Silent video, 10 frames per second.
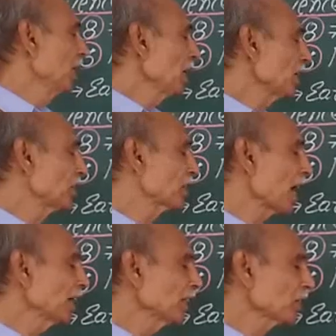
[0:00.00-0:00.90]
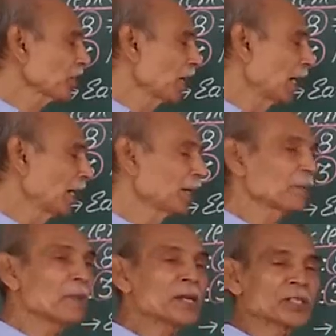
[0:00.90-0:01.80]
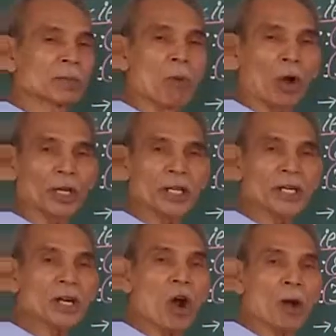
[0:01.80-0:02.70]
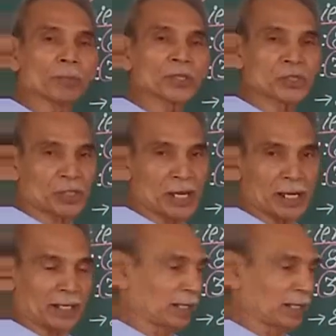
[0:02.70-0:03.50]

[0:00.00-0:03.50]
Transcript: Inside the shell remains the body of the snail.